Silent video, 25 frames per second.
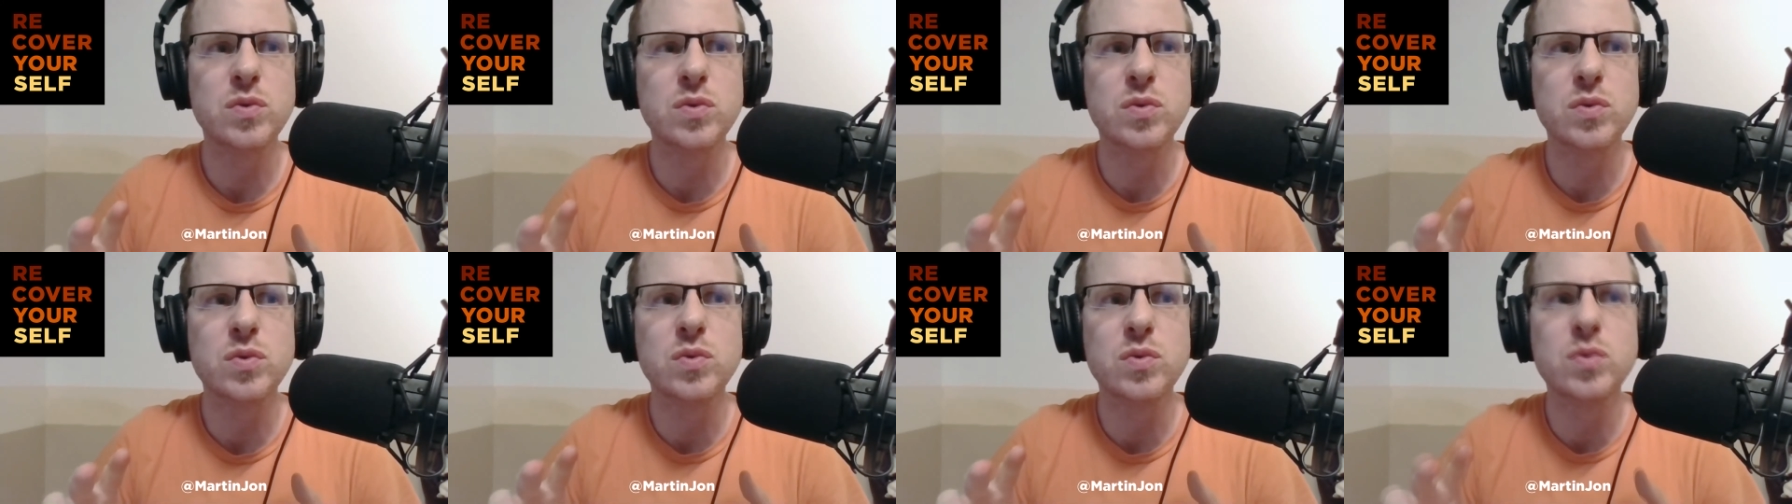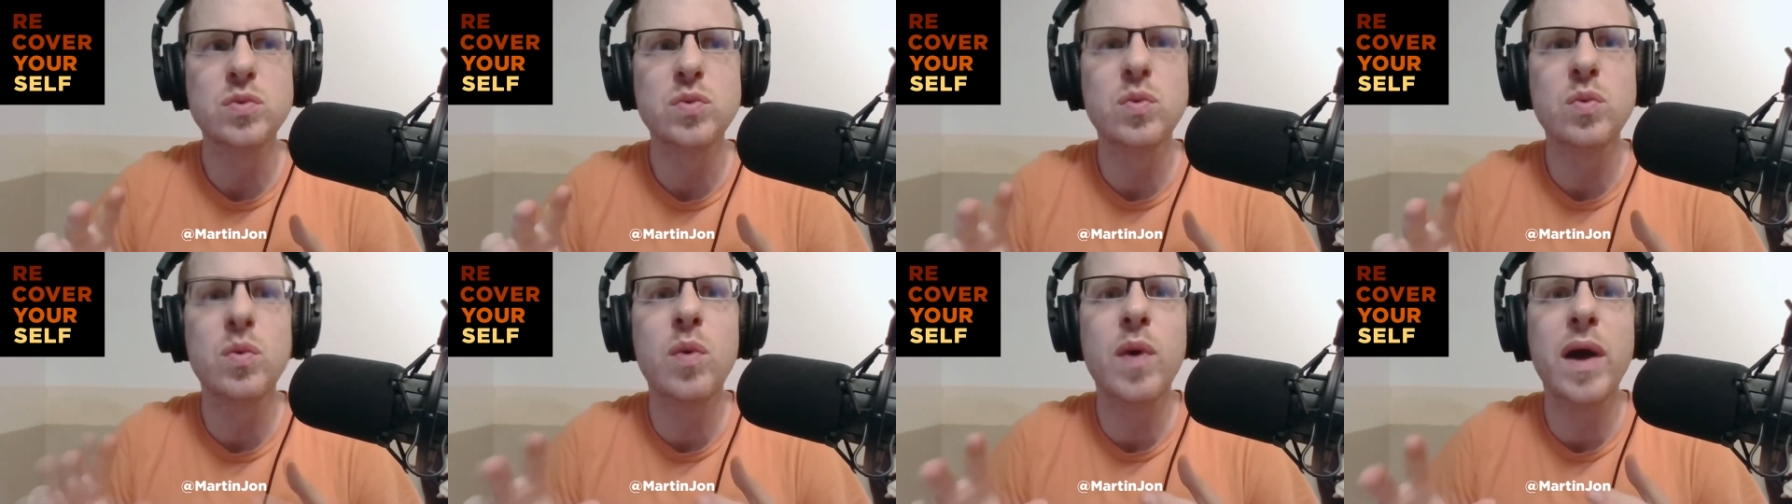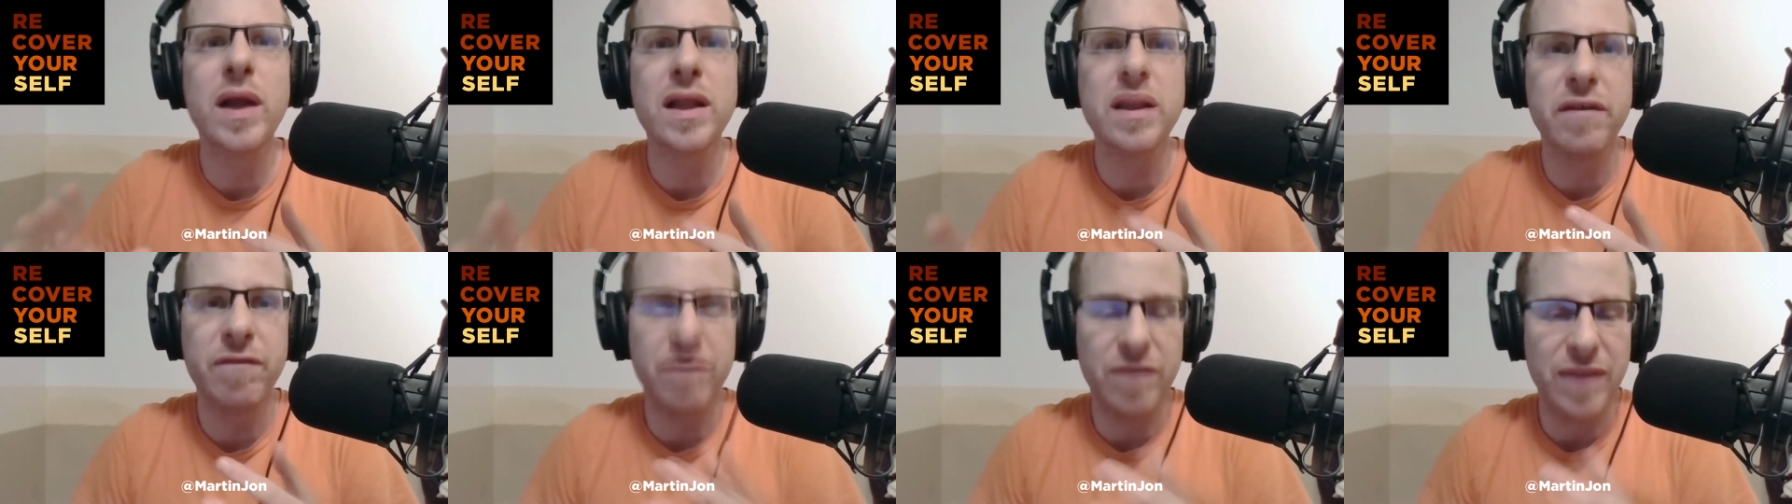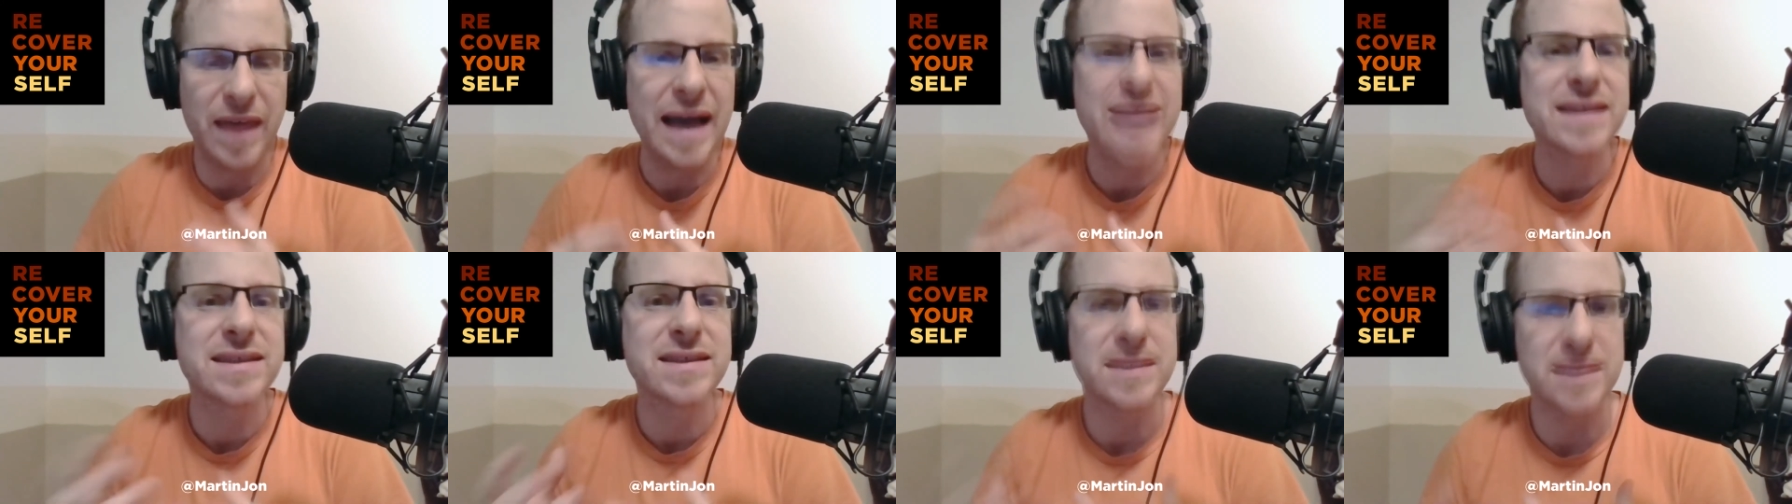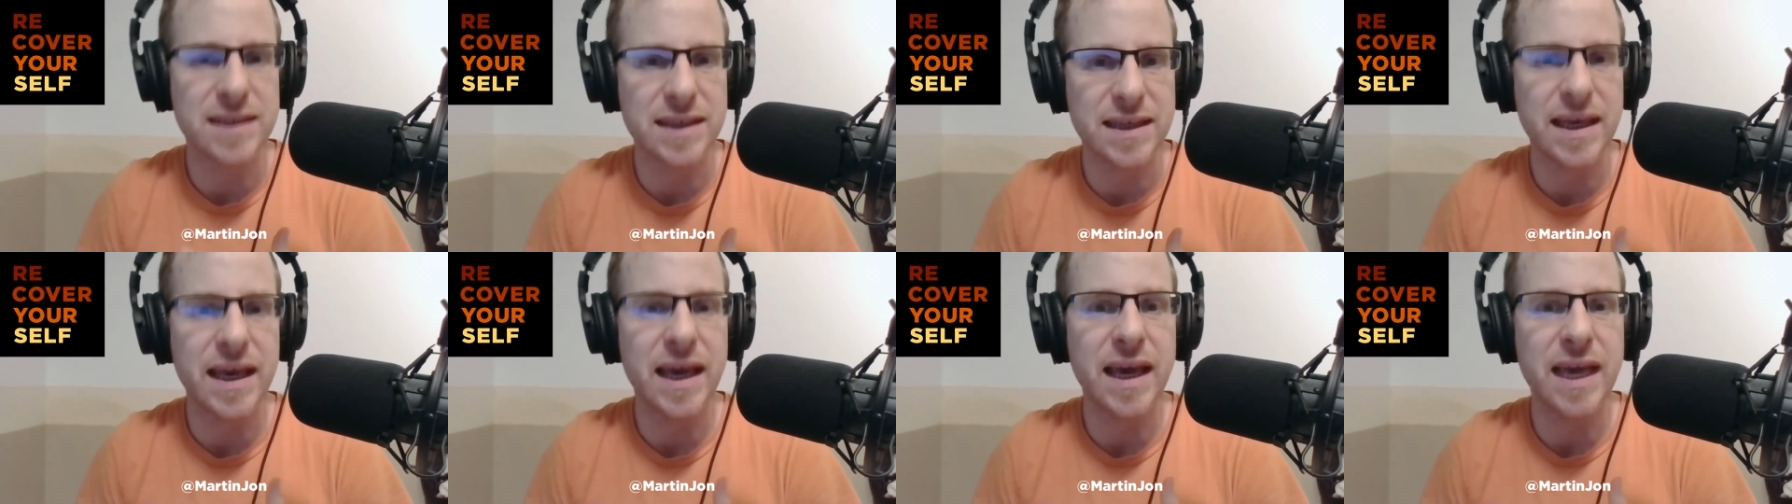Well, if that's
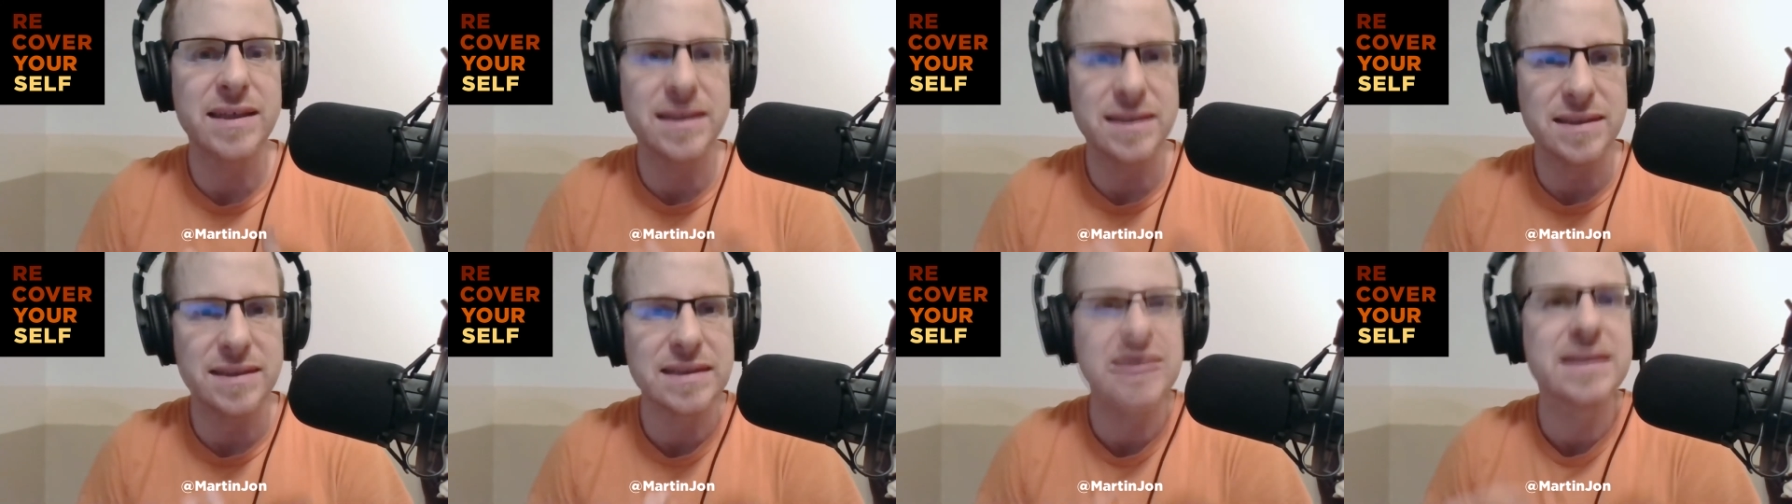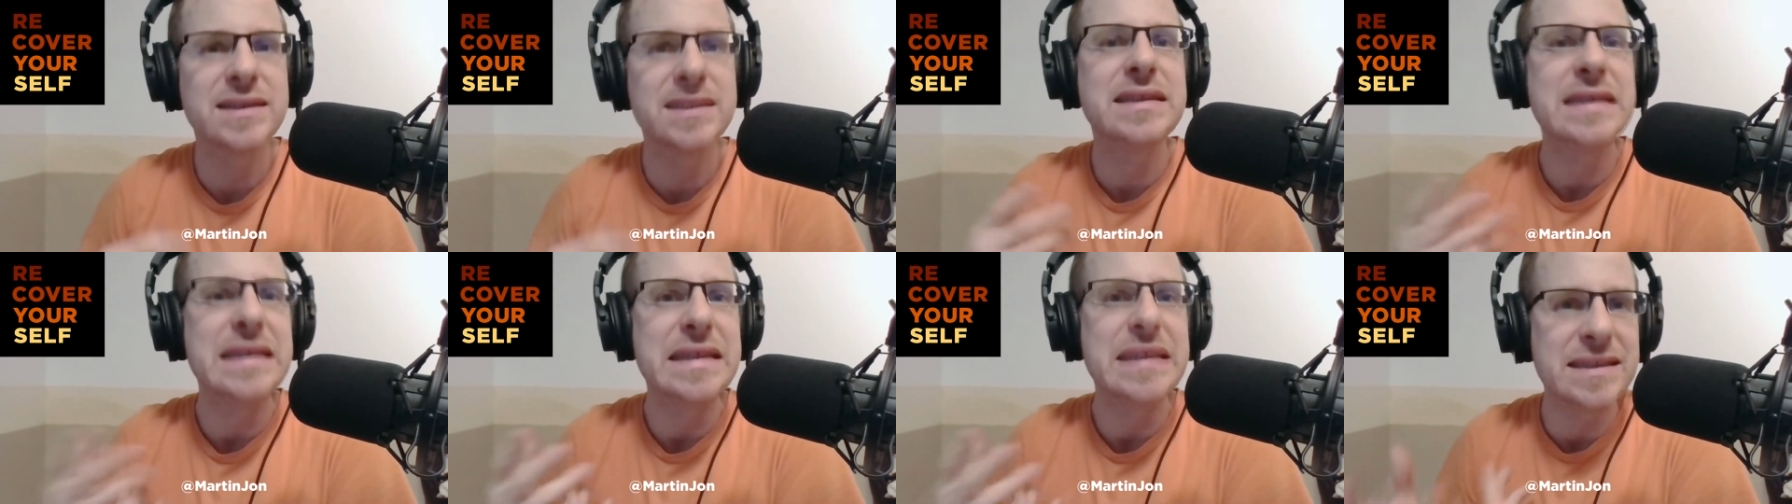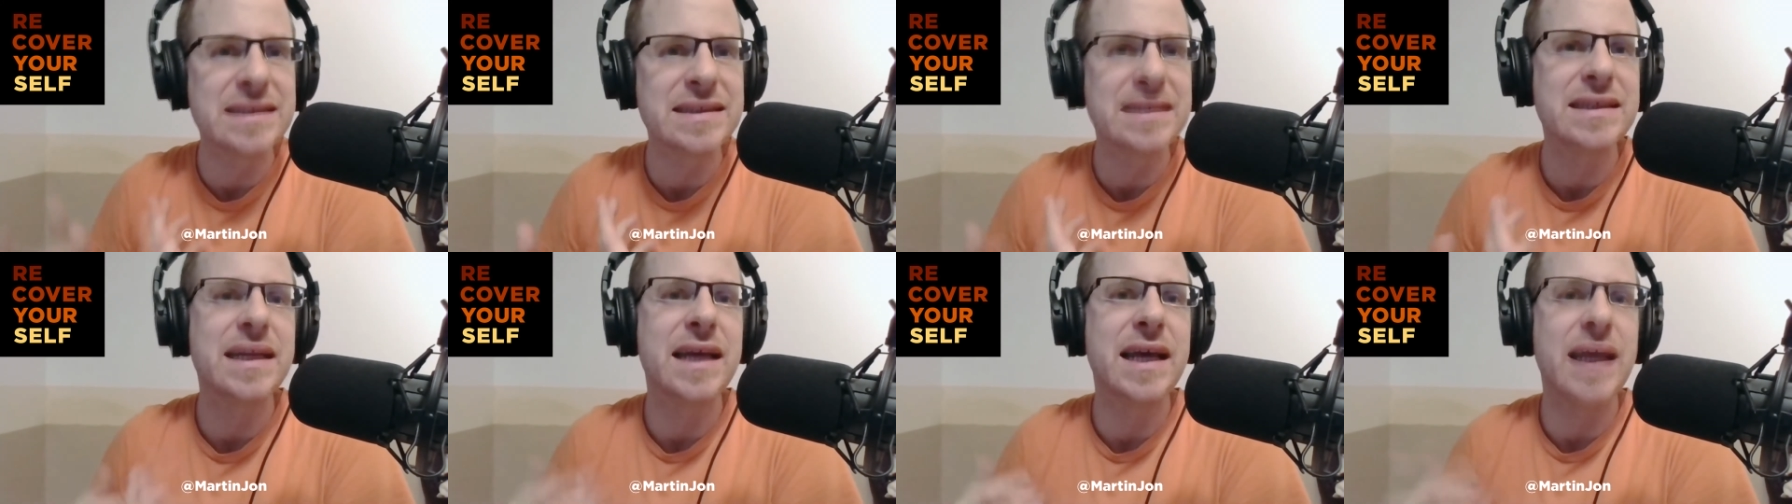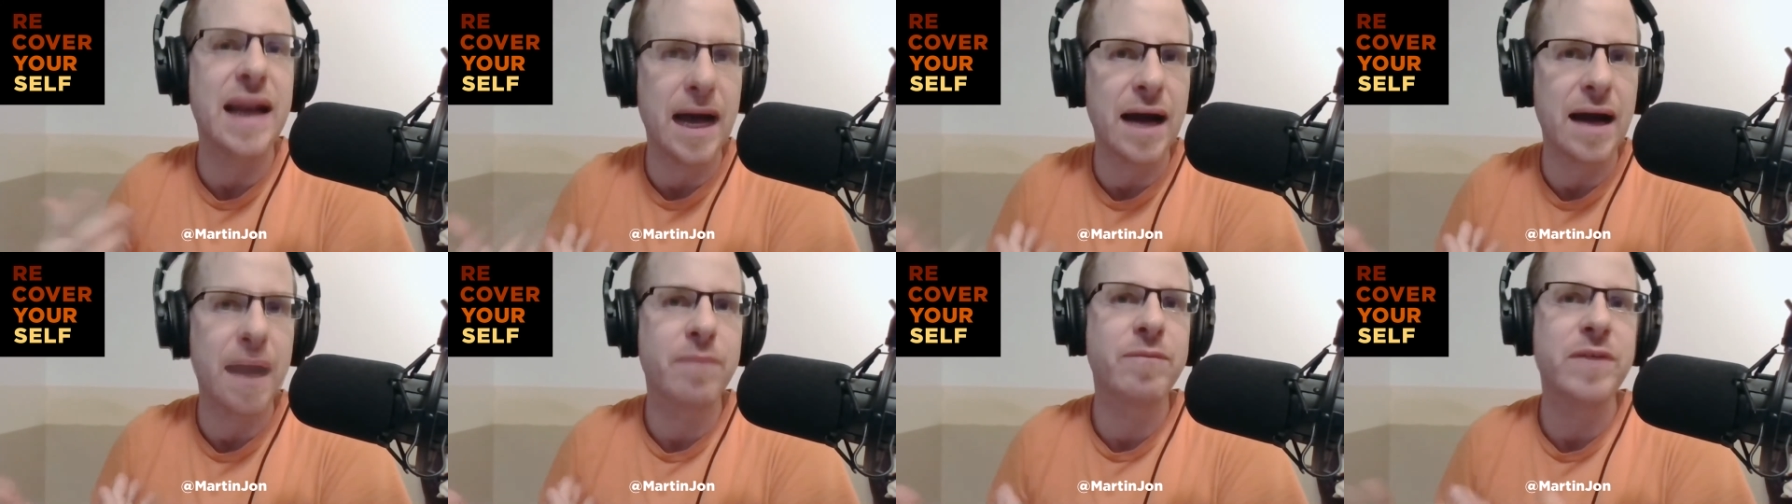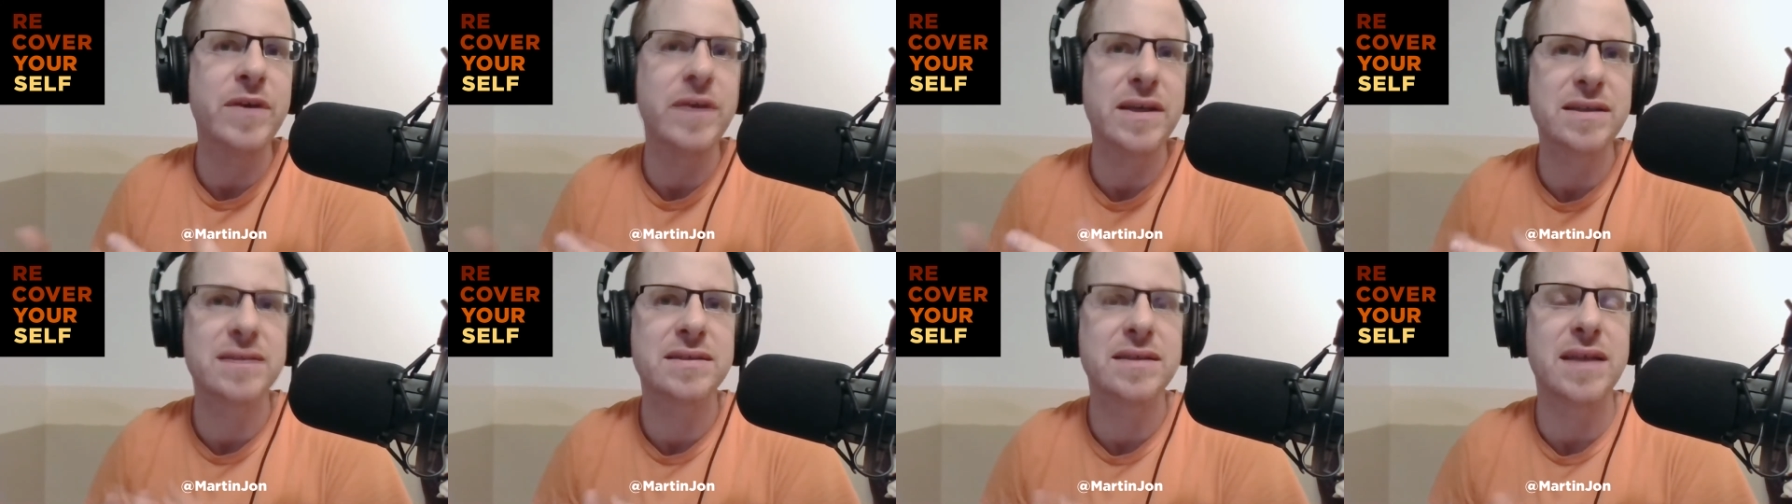the case, isn't it
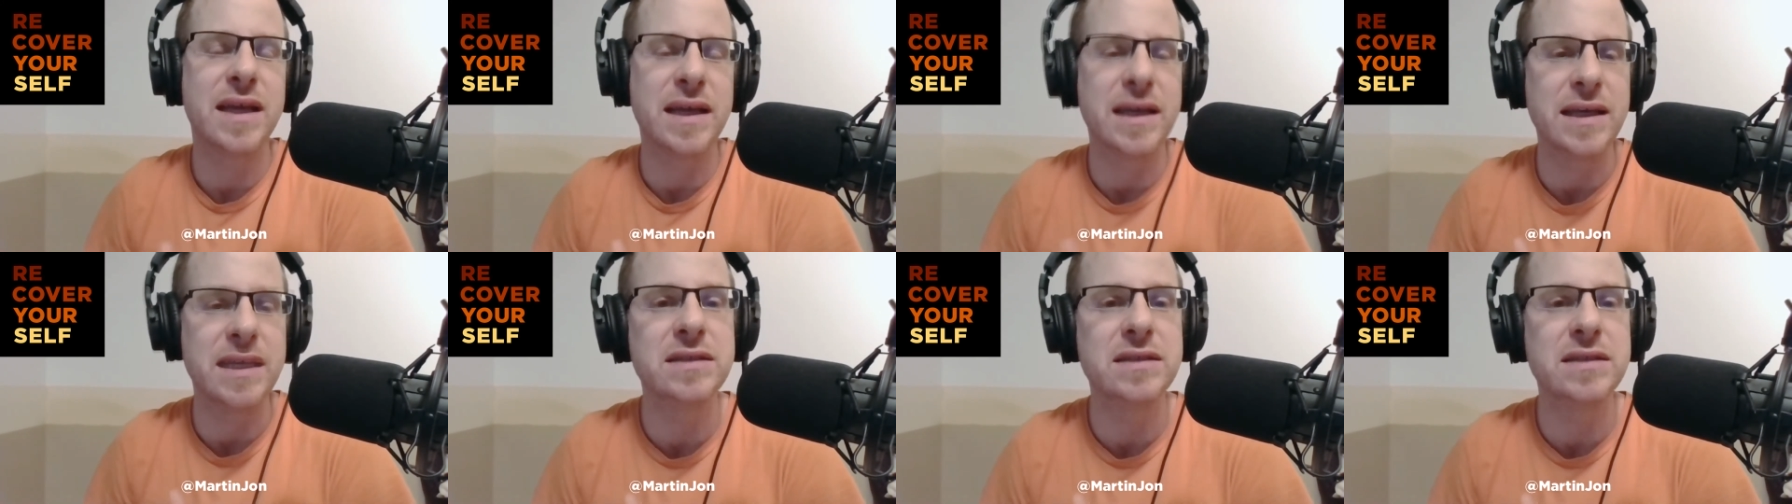obvious that